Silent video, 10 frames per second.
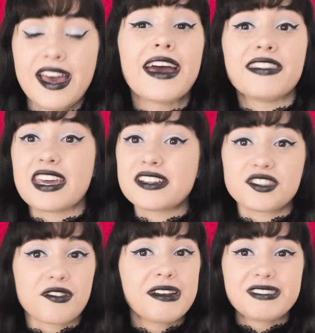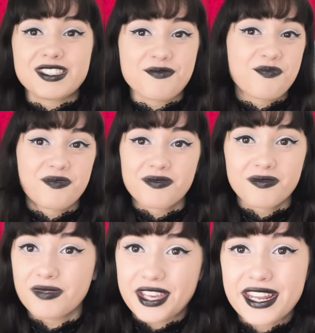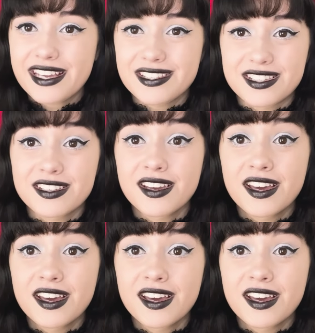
And the answer is, it is.